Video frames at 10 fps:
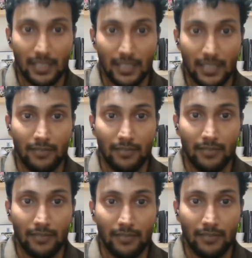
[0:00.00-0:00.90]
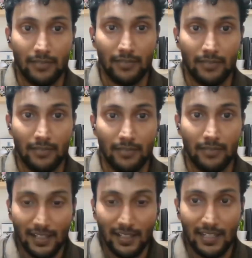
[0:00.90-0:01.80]
other Chinese banks have
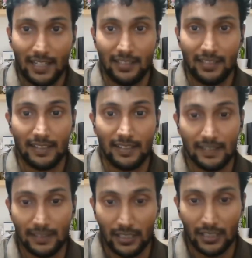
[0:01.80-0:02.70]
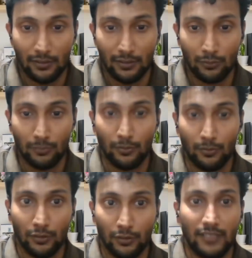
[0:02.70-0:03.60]
lent excessively to most
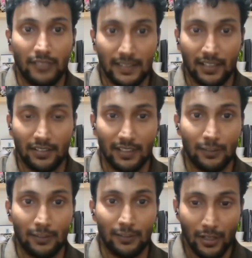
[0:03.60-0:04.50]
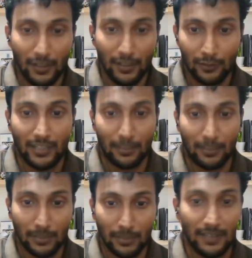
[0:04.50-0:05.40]
of these countries. So that
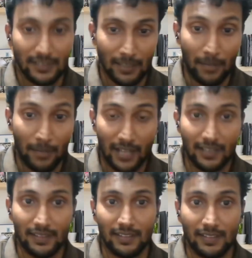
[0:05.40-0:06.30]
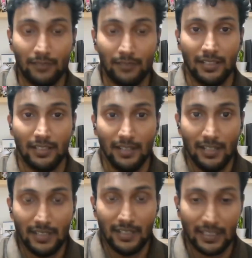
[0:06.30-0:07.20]
means their banking system will
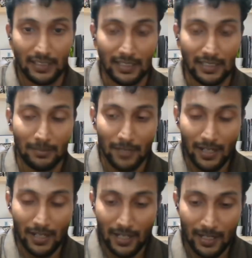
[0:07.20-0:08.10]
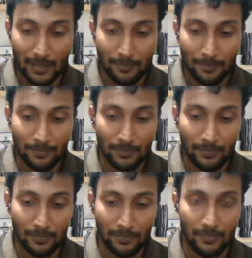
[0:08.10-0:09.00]
take a hit.
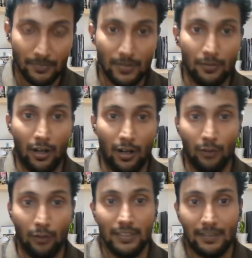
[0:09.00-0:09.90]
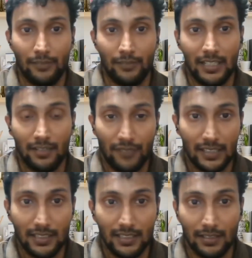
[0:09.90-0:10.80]
How this will affect